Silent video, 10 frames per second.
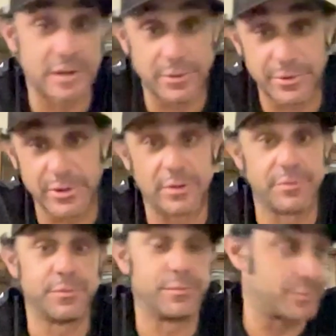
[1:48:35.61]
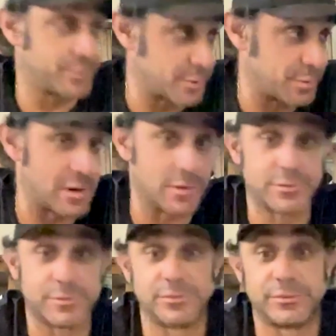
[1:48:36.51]
How are we going to throw
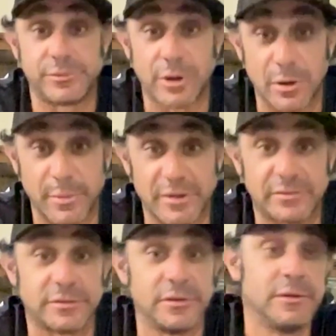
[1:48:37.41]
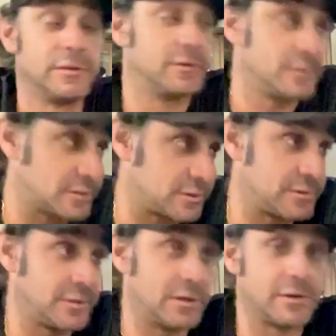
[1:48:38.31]
better tournaments?
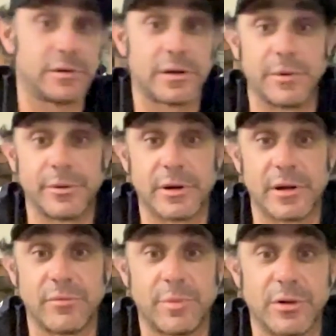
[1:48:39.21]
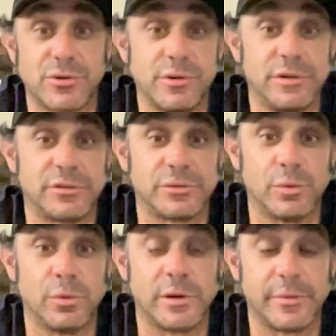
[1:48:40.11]
How are we going to have a better shooting
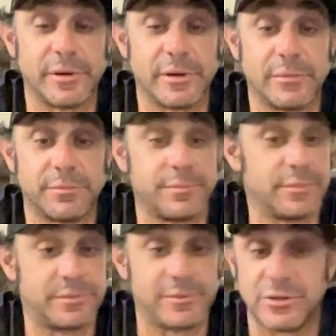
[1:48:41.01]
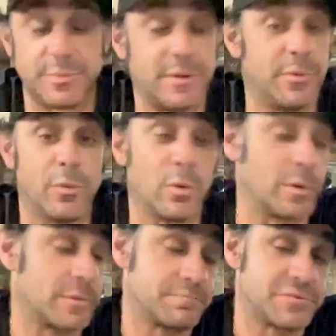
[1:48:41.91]
school? How are we going to teach people
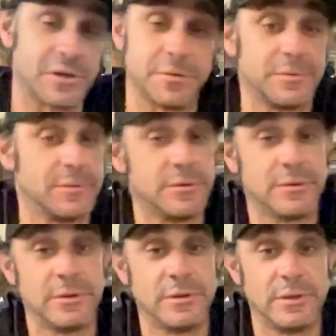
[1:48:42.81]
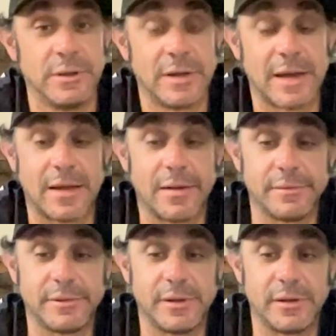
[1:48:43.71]
more? So, uh,
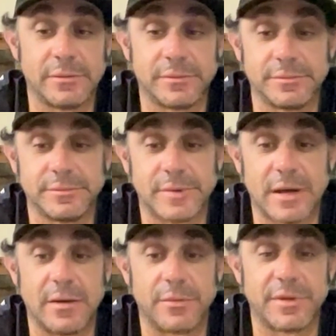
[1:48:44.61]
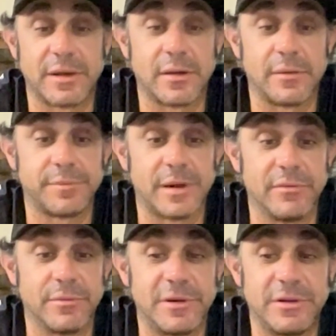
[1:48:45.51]
you know, I don't think I'll
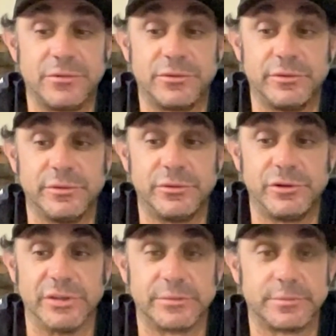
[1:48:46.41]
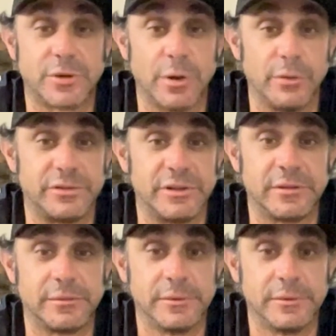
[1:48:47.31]
ever be just coasting.